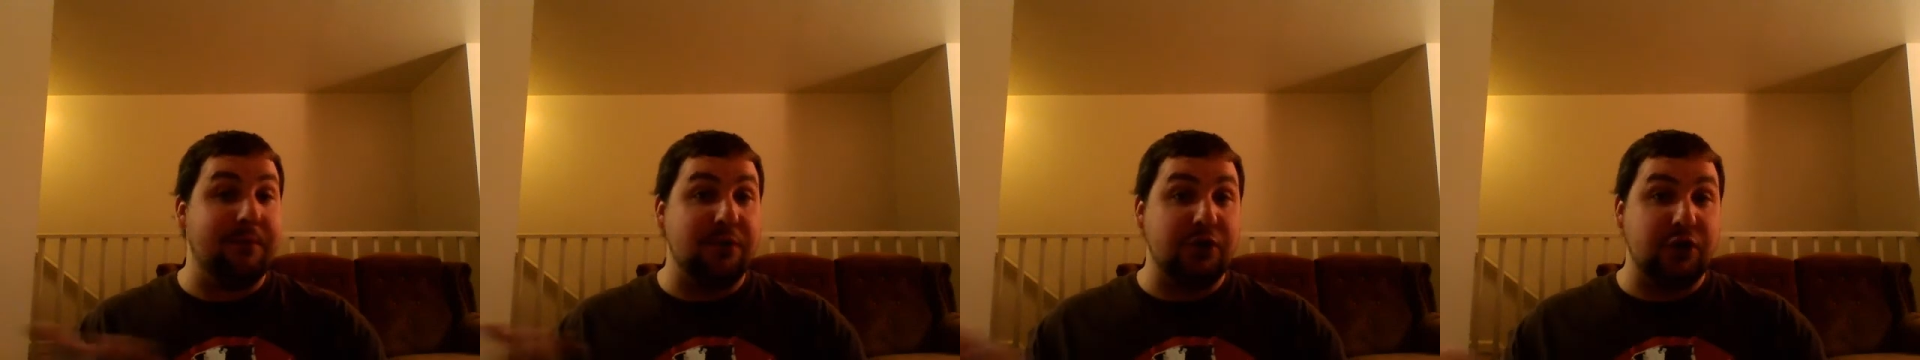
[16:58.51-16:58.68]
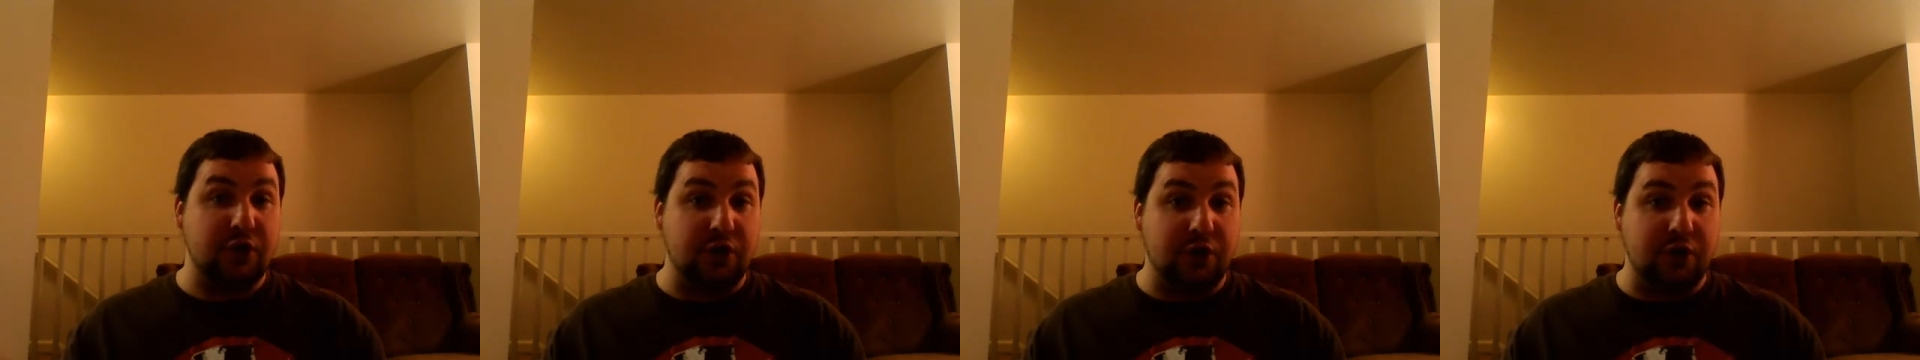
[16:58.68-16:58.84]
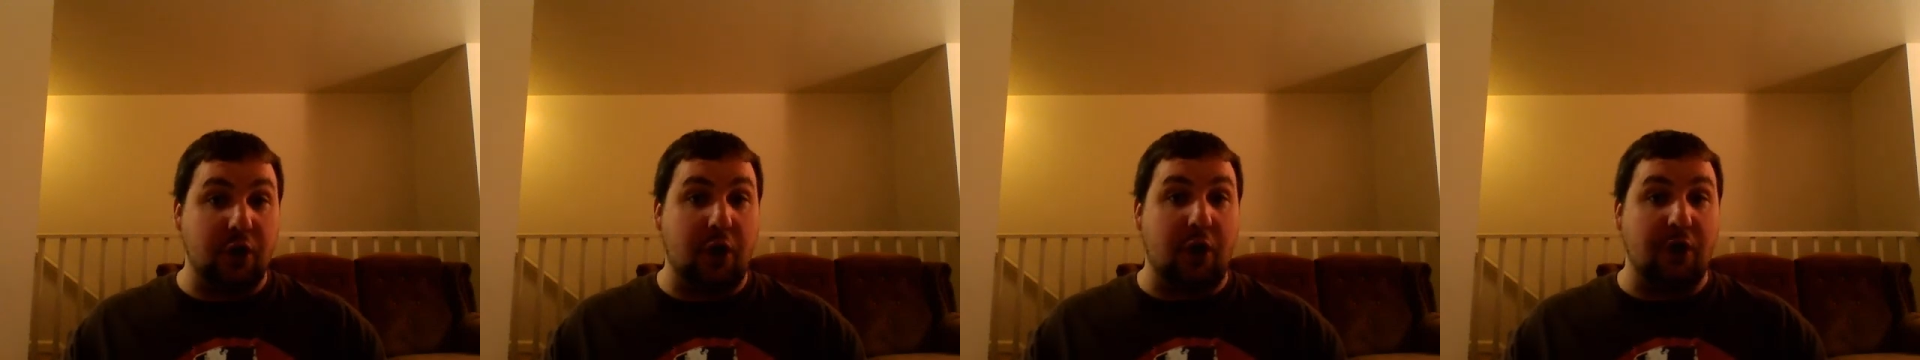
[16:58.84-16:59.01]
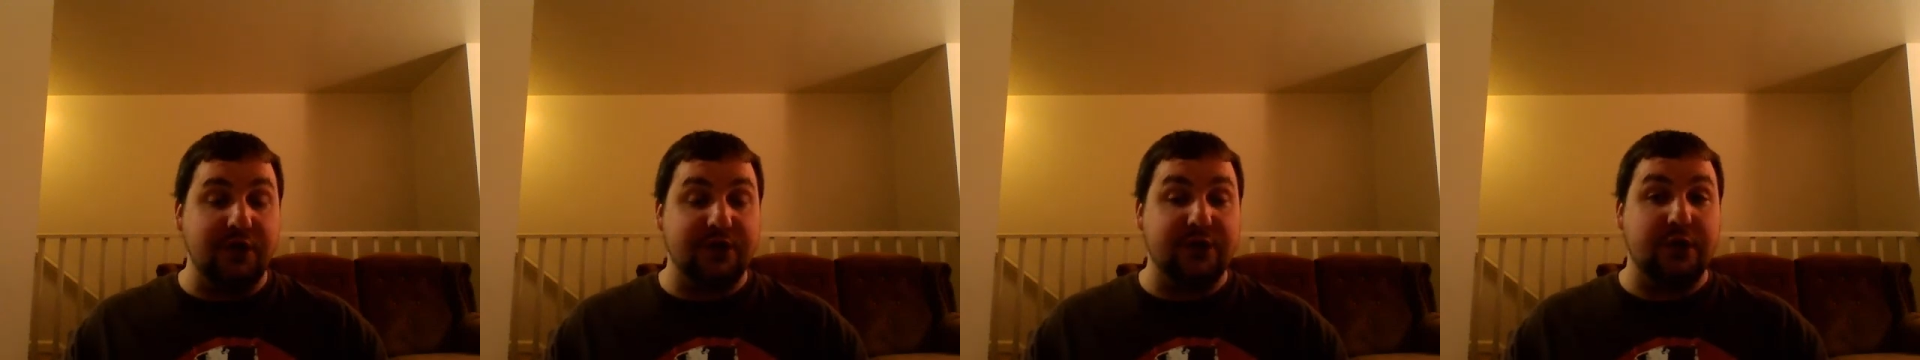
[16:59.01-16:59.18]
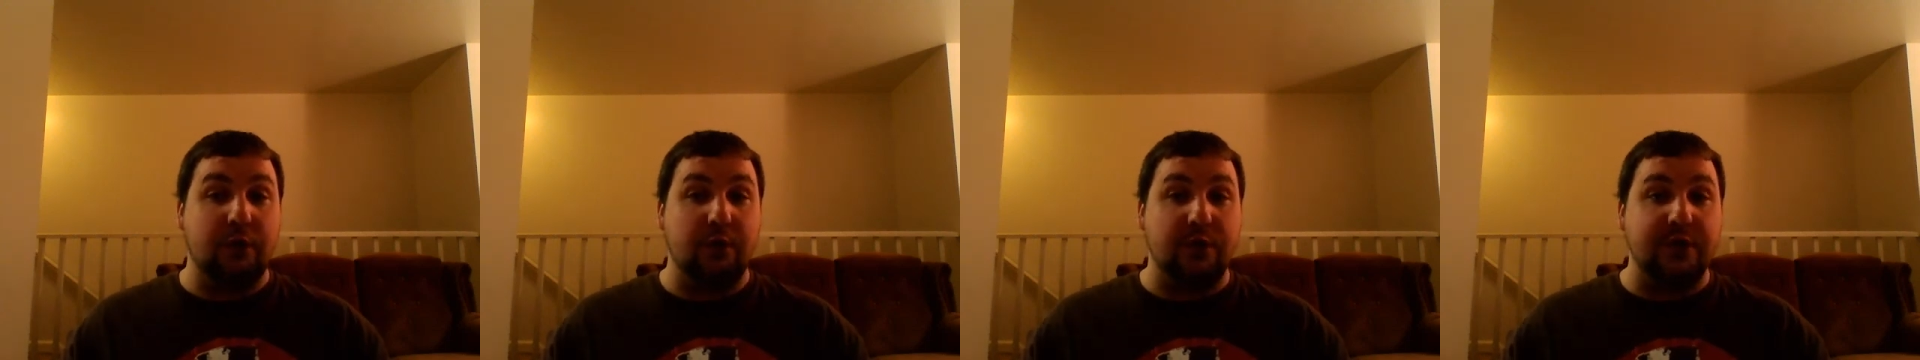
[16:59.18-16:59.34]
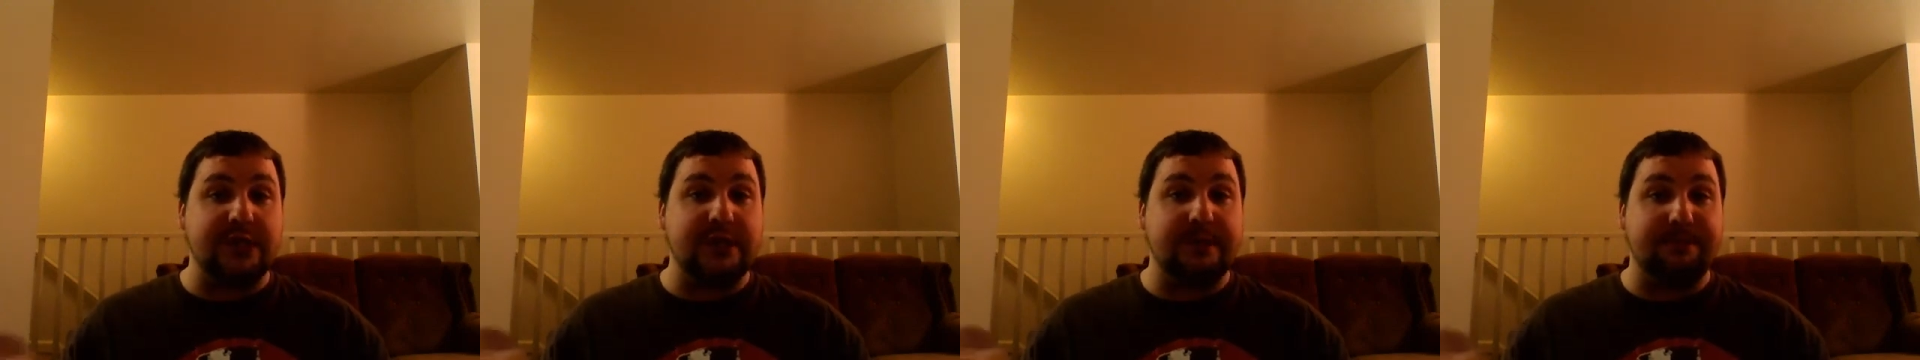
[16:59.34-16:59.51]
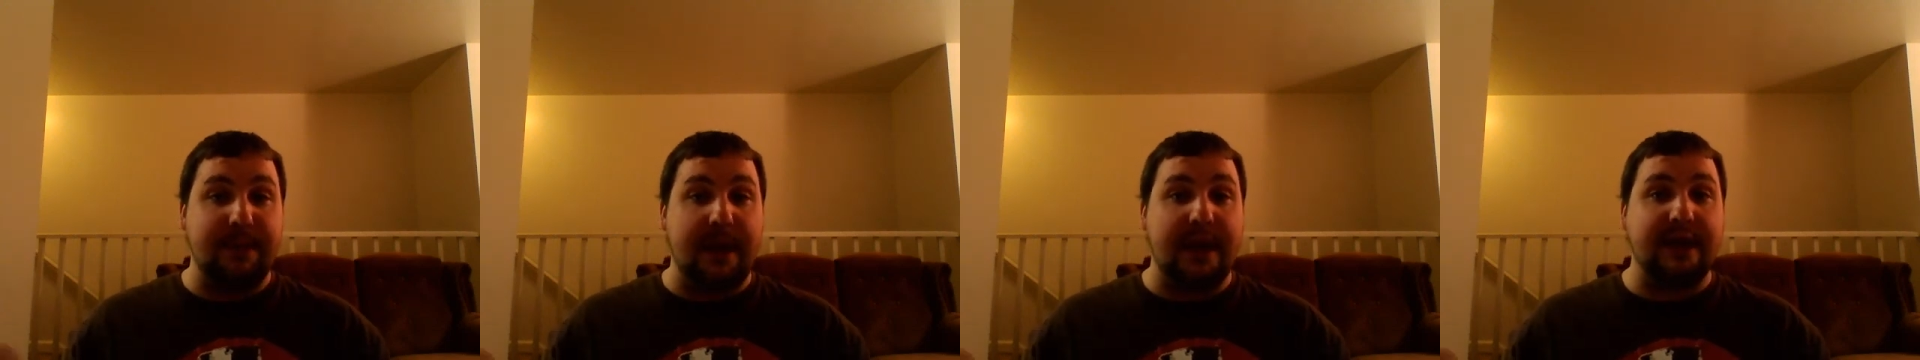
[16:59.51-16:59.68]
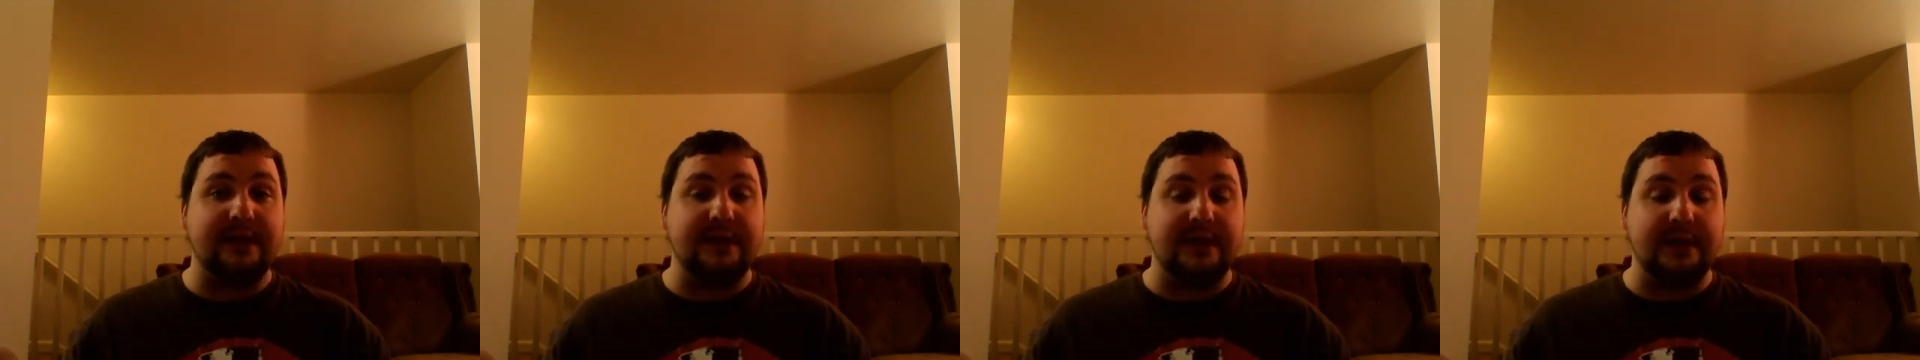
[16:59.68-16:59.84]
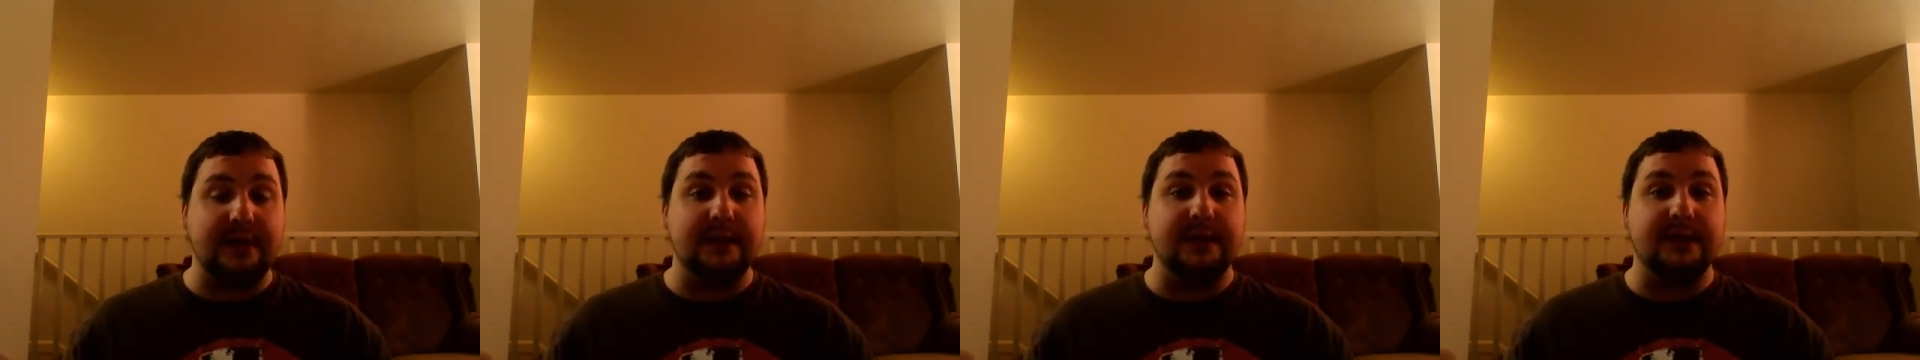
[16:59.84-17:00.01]
but you can also
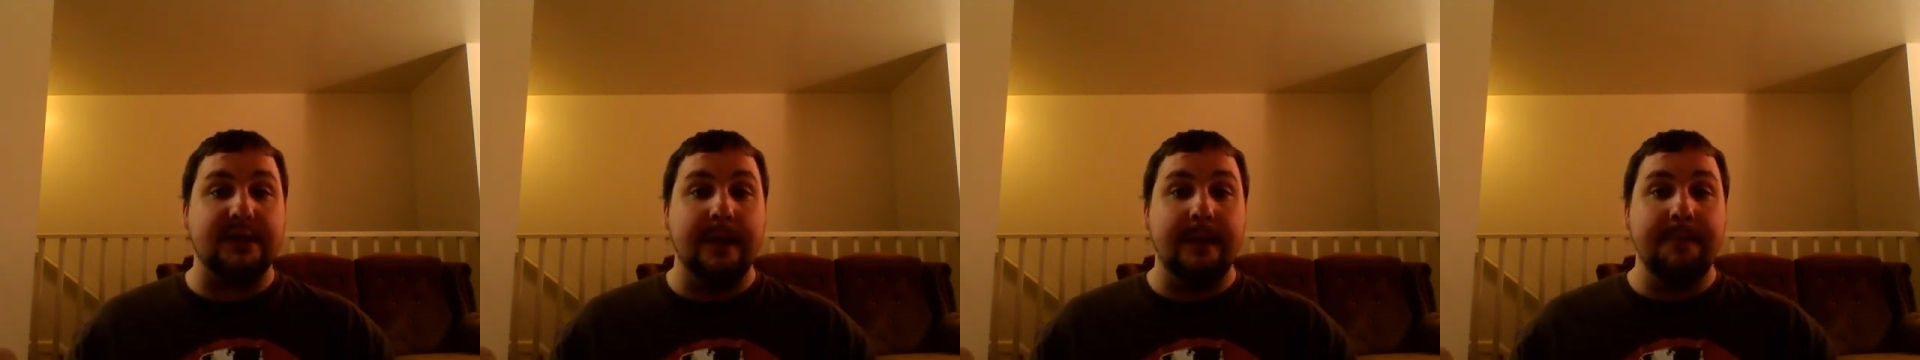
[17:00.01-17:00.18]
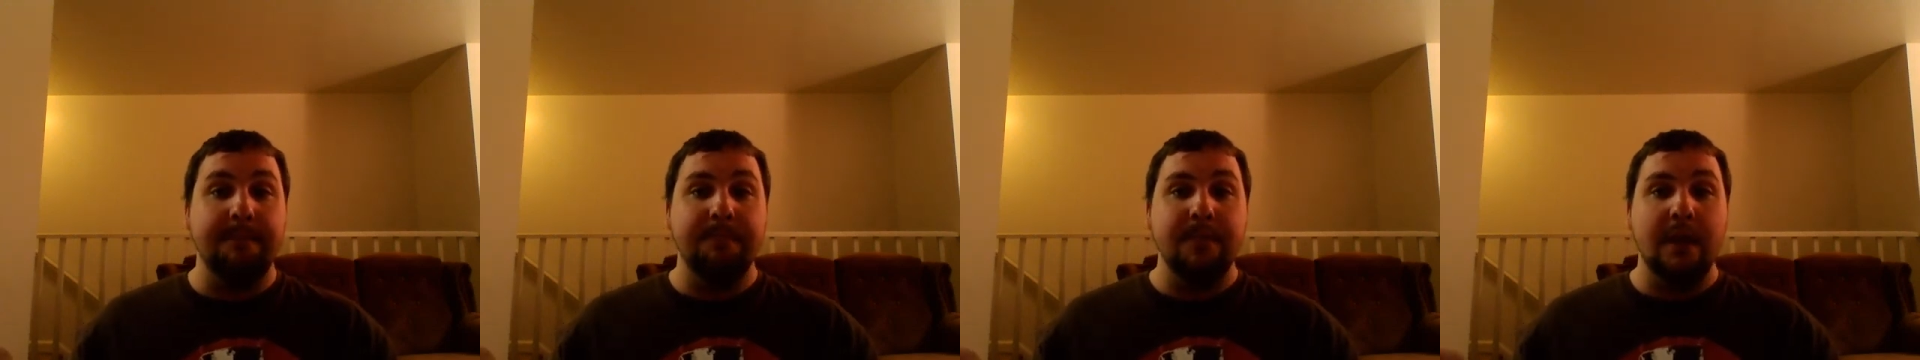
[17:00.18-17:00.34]
respect his,